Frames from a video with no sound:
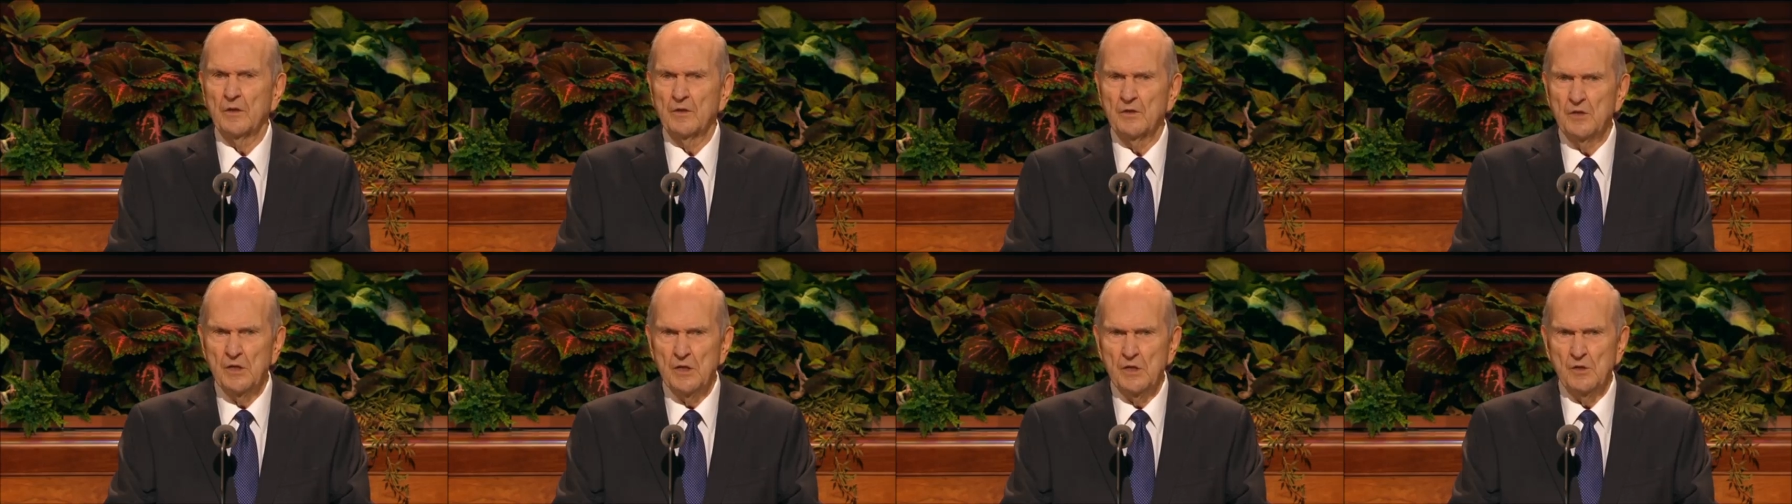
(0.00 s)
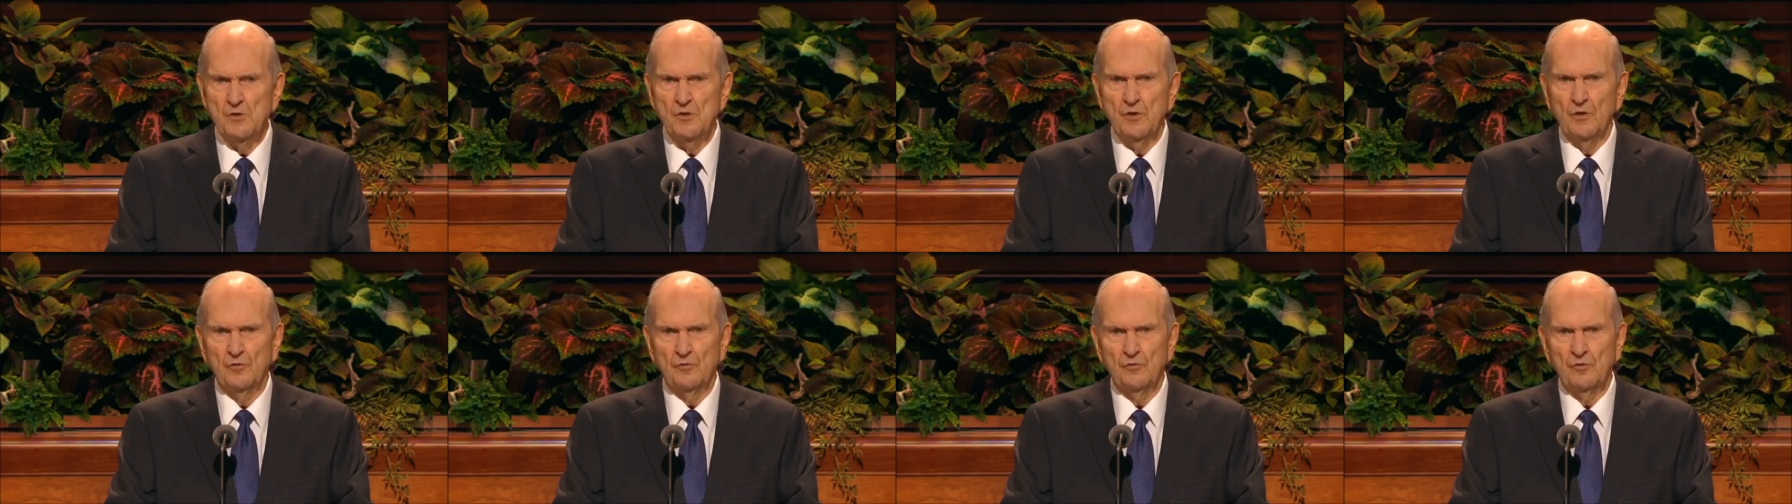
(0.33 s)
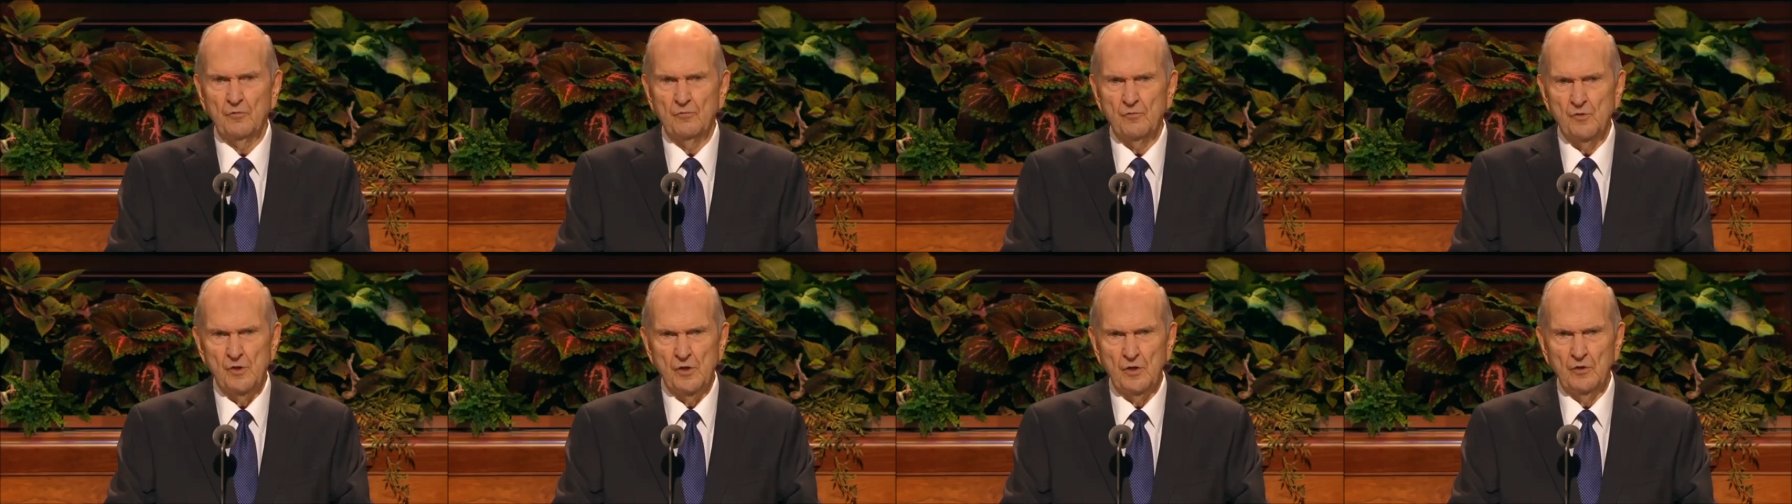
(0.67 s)
teachings
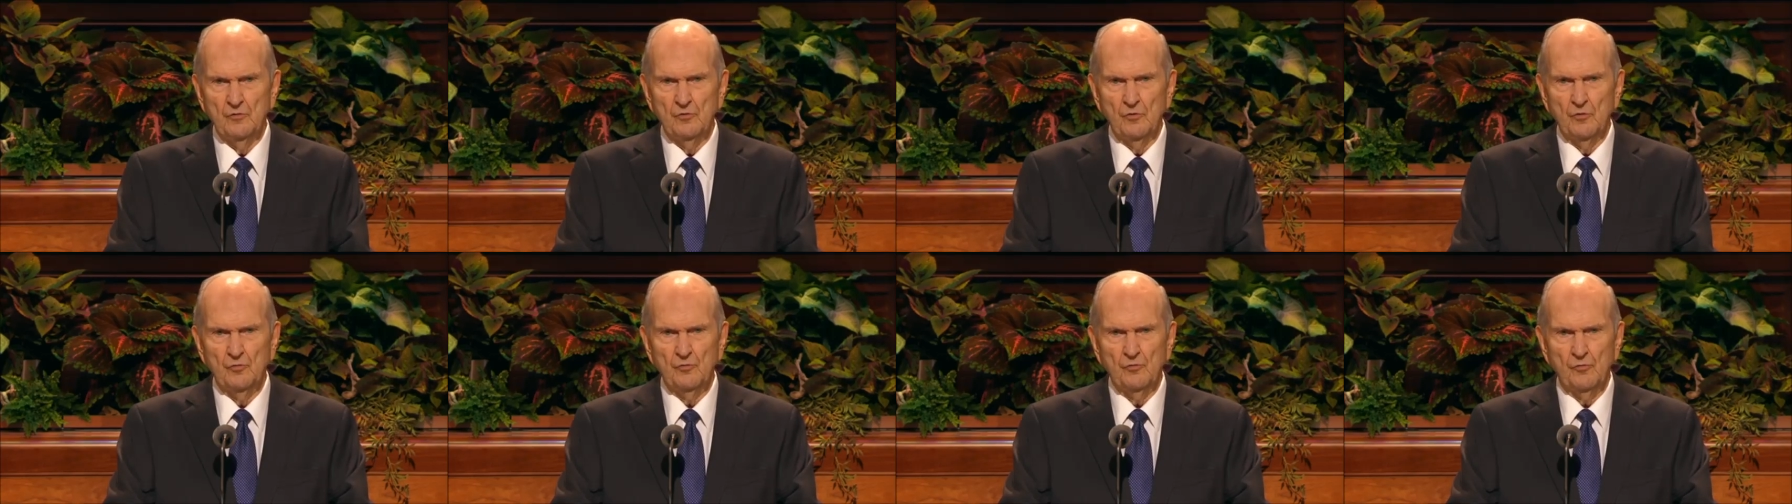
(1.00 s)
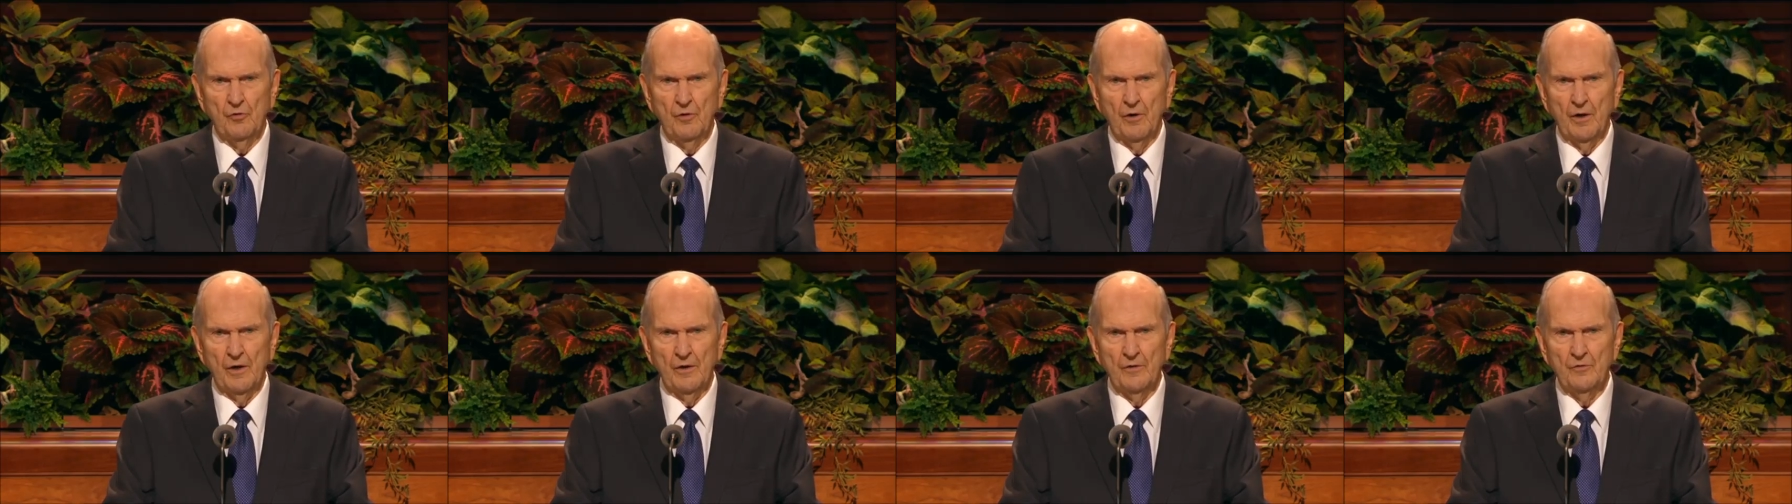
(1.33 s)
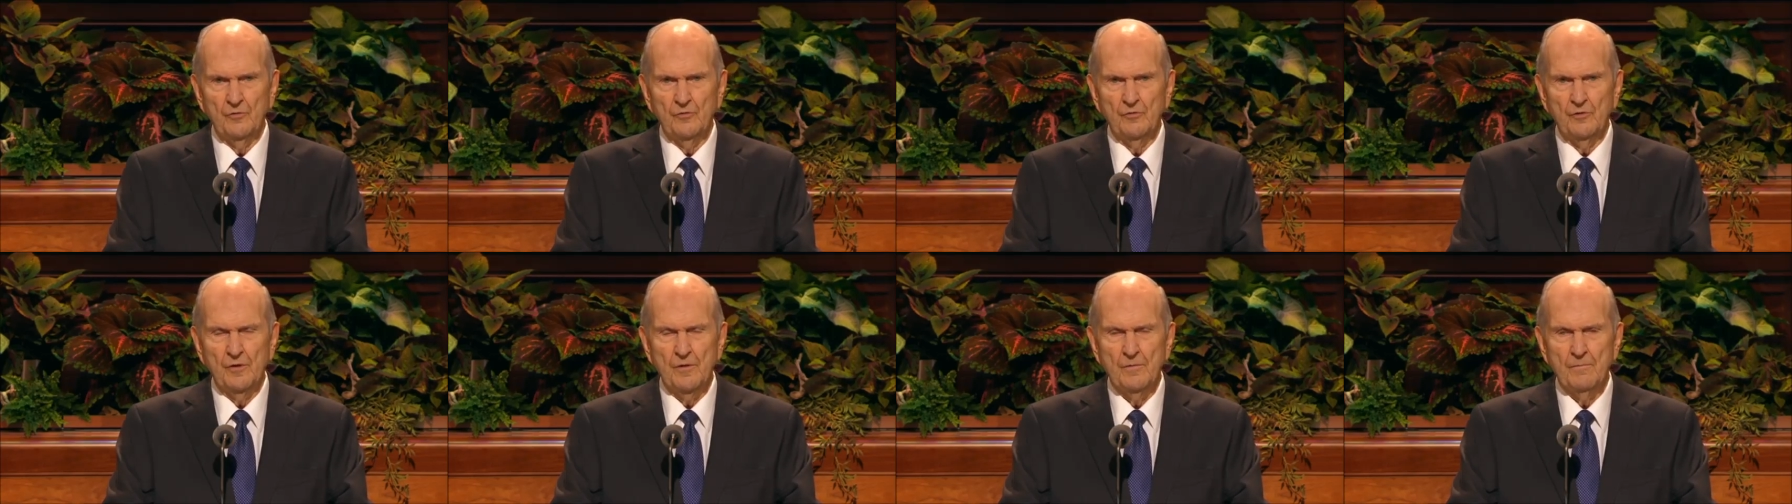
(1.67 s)
of Jesus
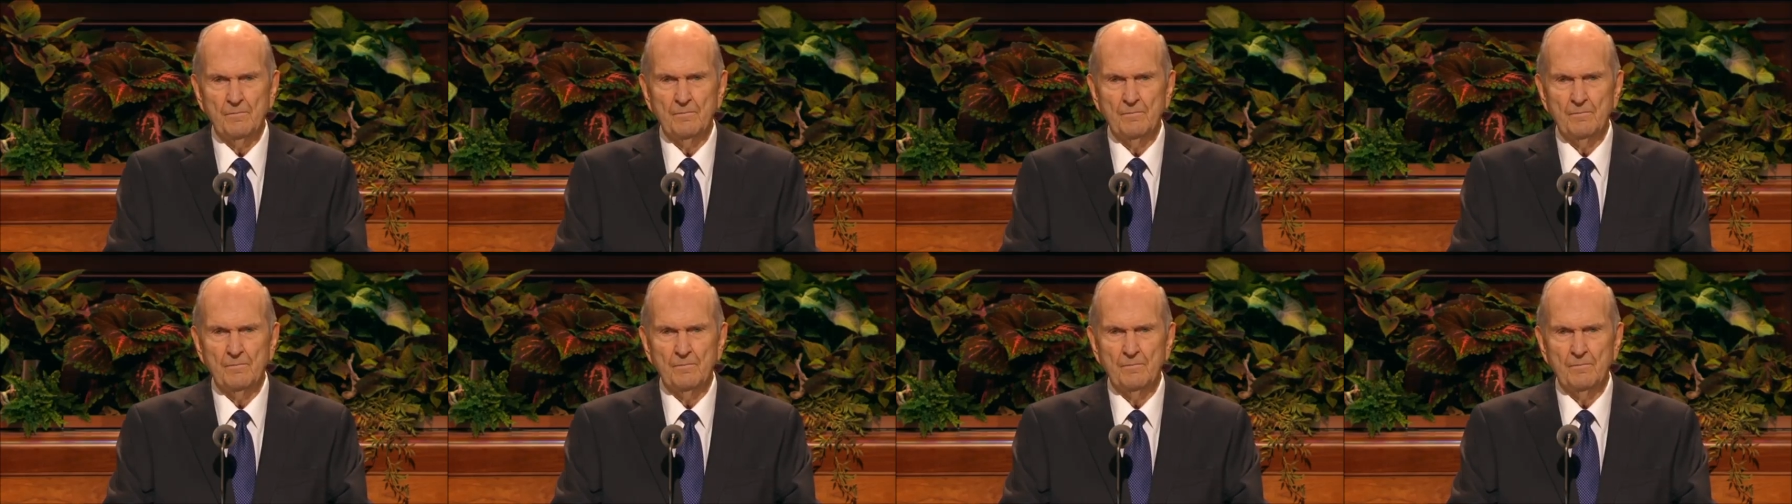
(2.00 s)
Christ.